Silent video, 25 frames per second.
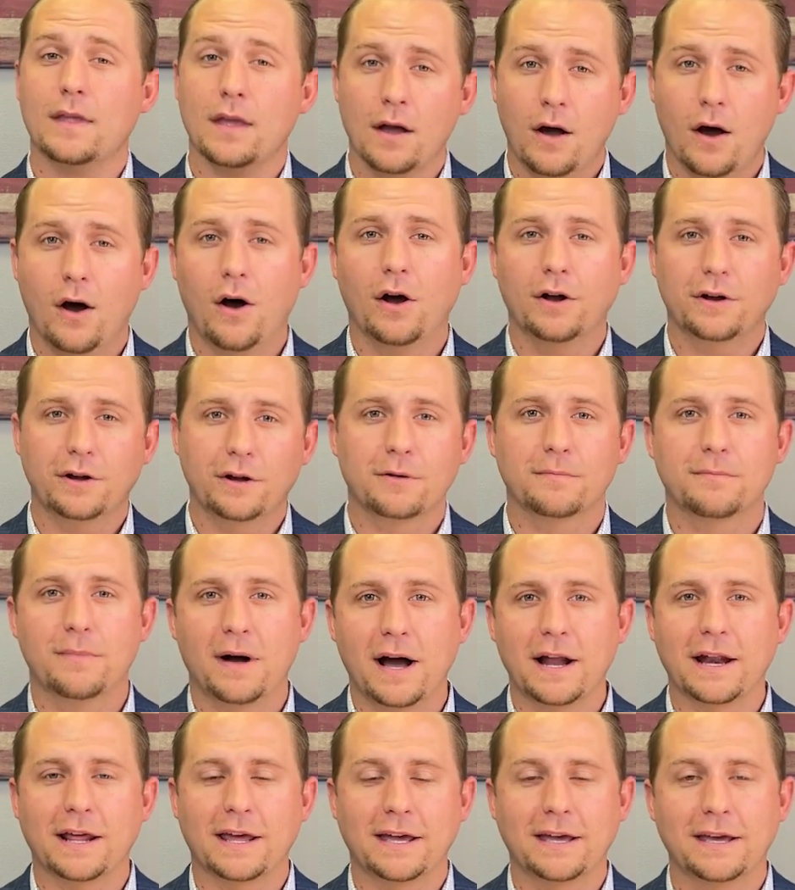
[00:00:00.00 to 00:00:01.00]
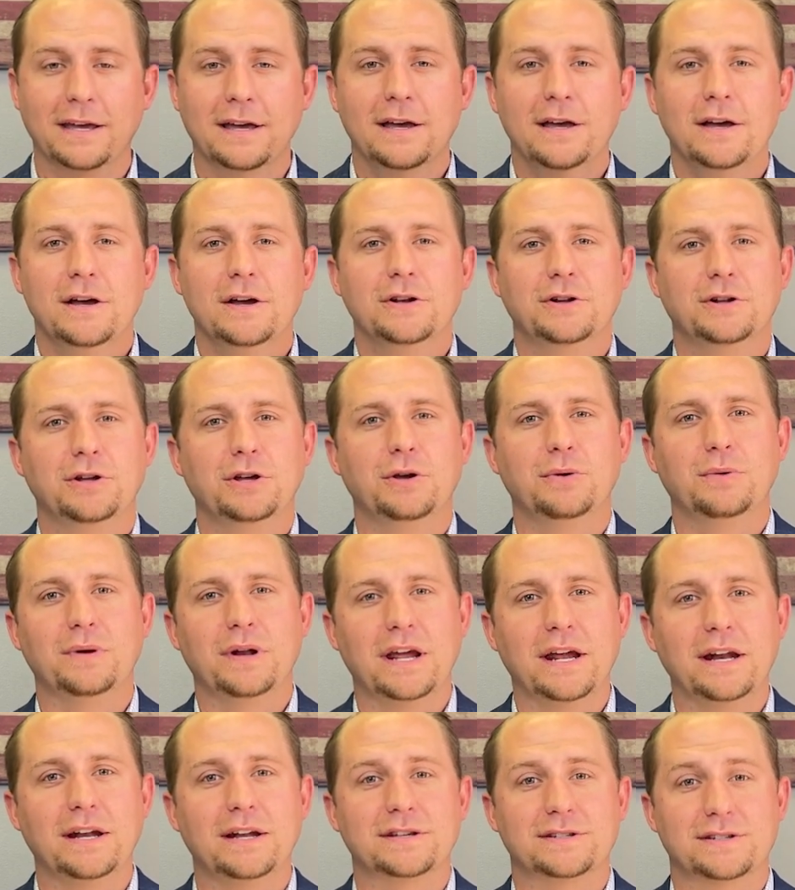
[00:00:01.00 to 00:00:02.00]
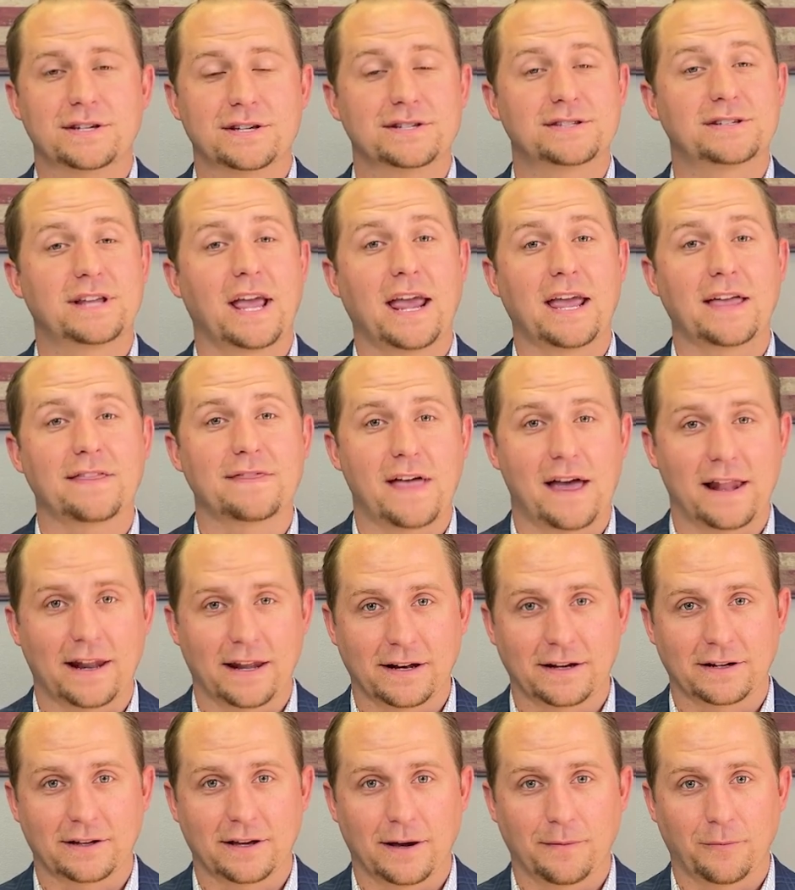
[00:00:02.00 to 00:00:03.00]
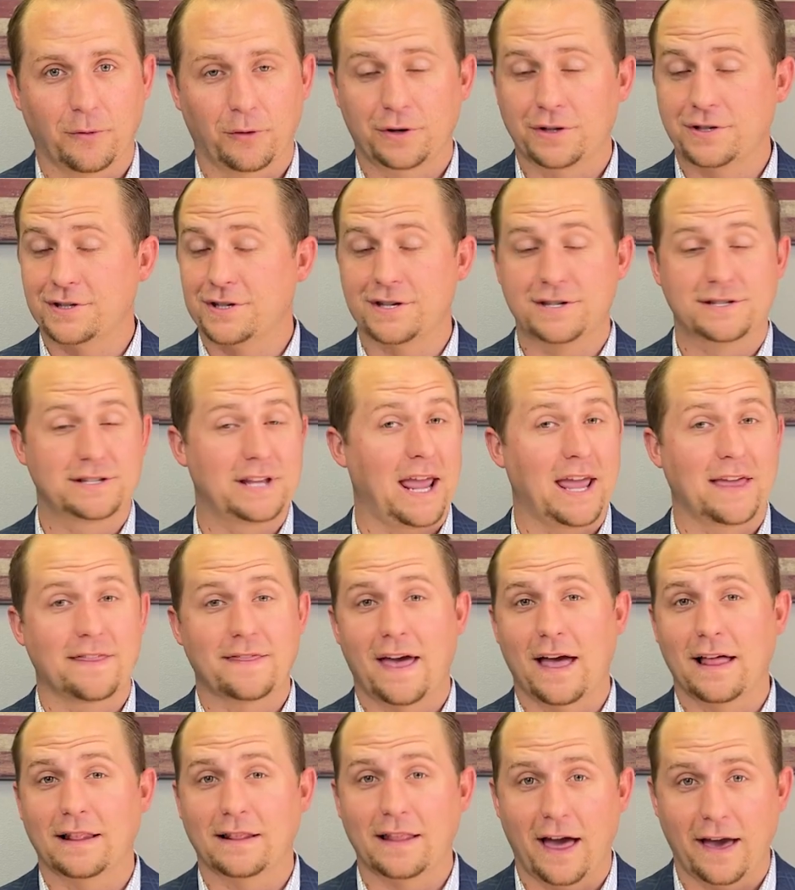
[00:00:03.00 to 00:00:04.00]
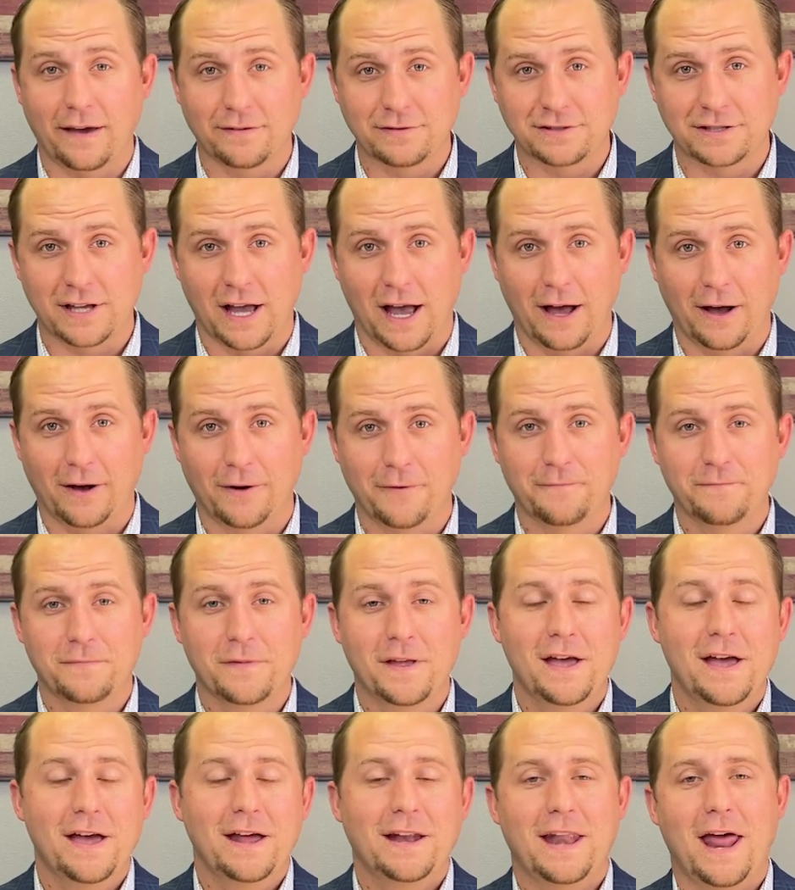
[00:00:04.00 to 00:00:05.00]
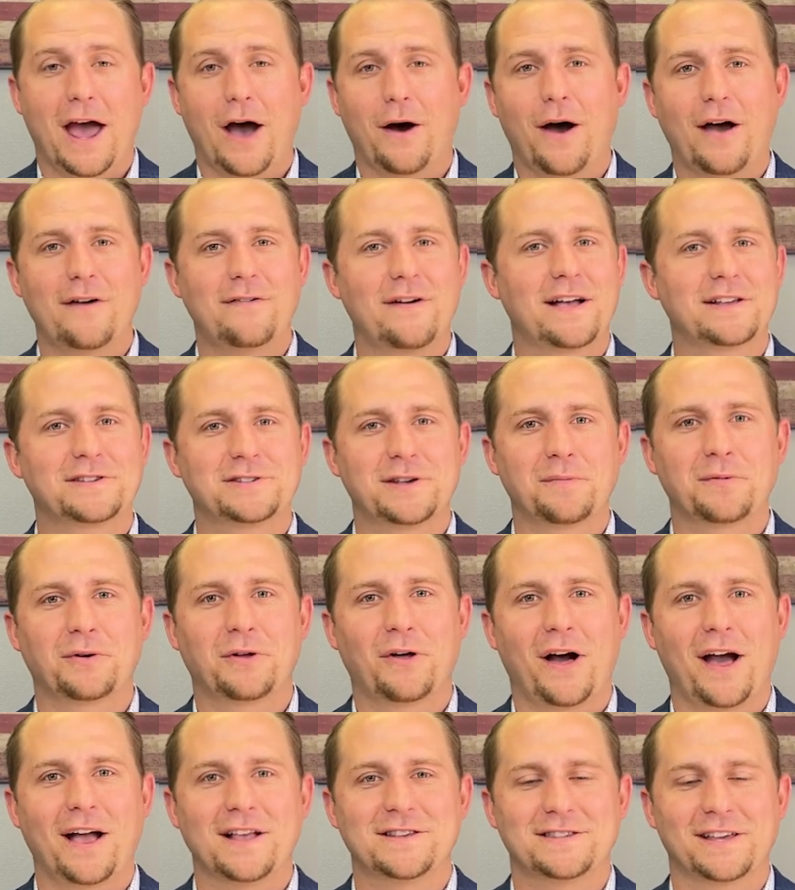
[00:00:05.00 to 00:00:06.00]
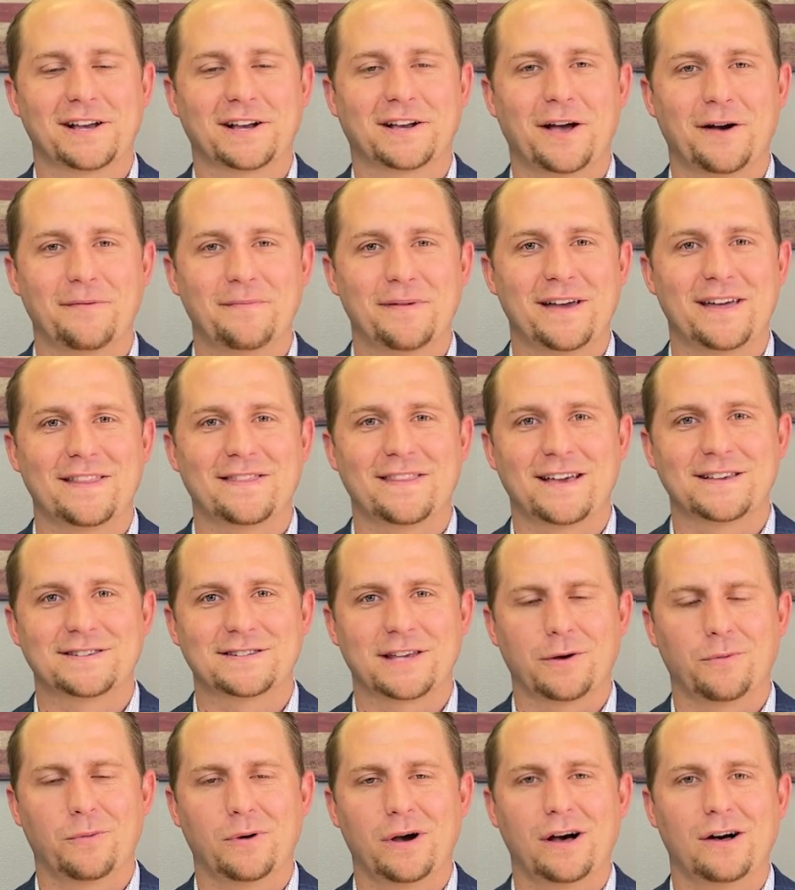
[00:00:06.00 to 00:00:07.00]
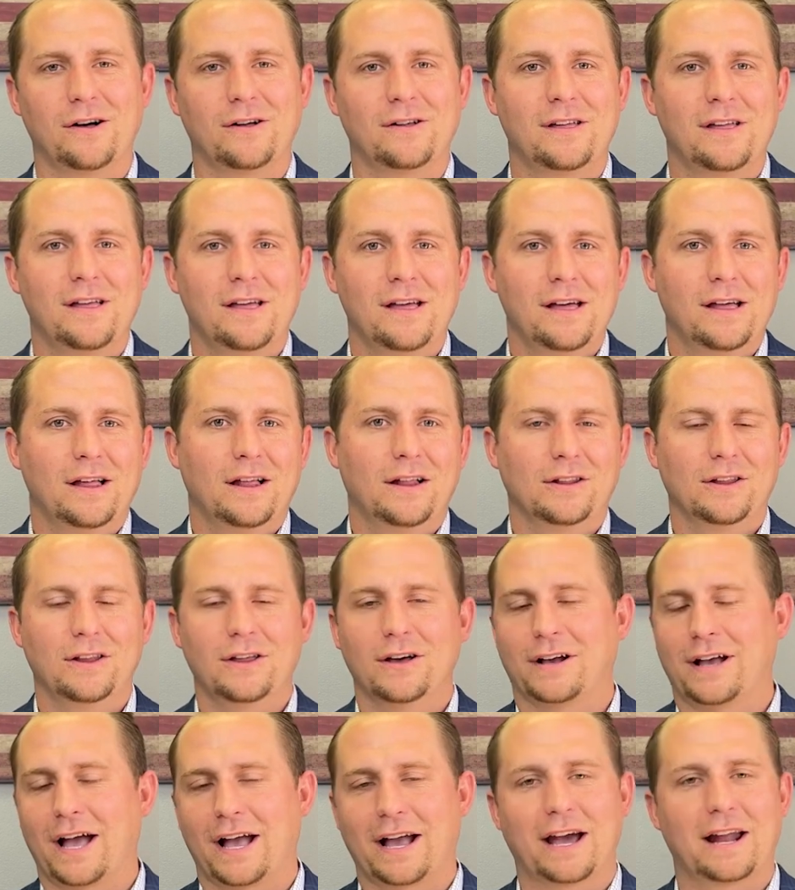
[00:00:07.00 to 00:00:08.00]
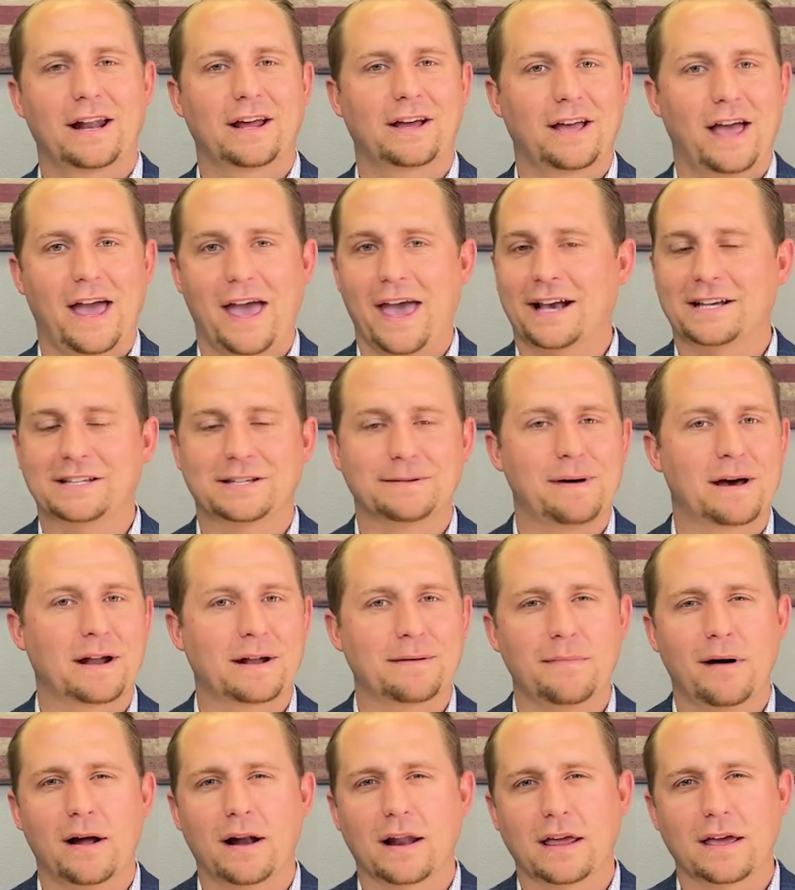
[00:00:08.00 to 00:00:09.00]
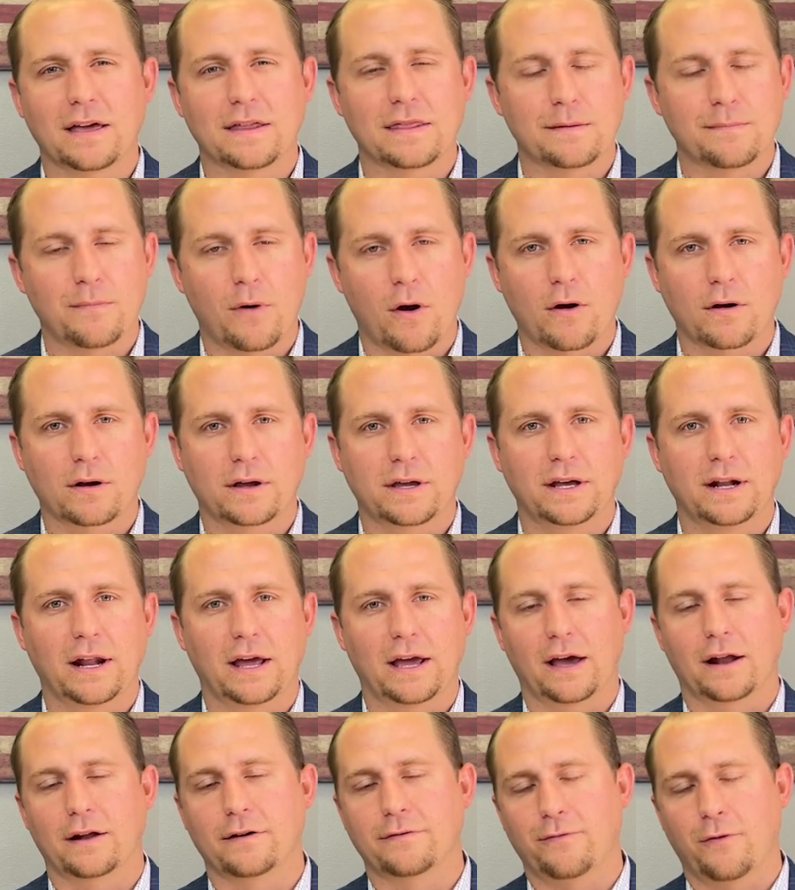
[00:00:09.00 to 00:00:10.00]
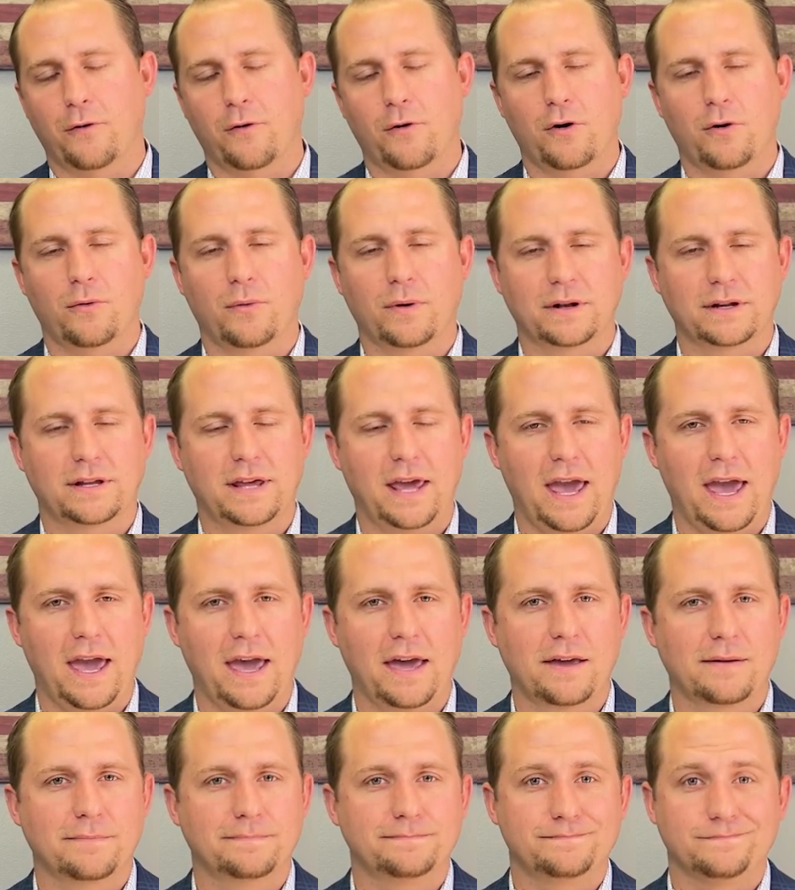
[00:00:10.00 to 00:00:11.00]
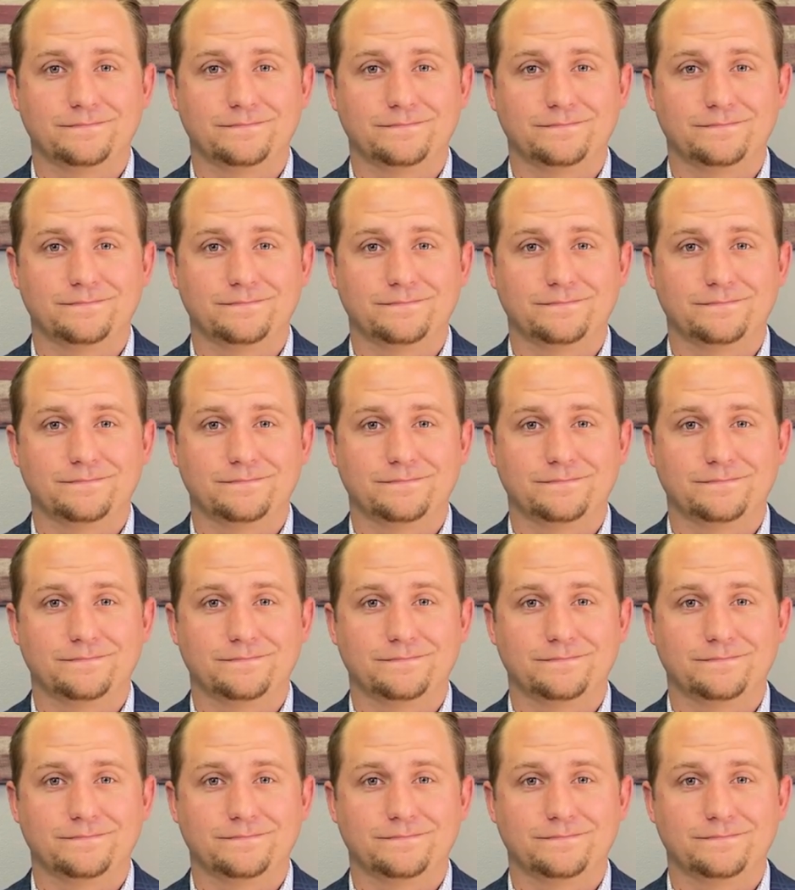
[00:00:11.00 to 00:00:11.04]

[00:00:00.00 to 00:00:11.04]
on your money do you need to sustain that income or to sustain that lifestyle? Now, I've had some clients that come in, they say, well, look, I got an X amount of money in the market. I got a 401k.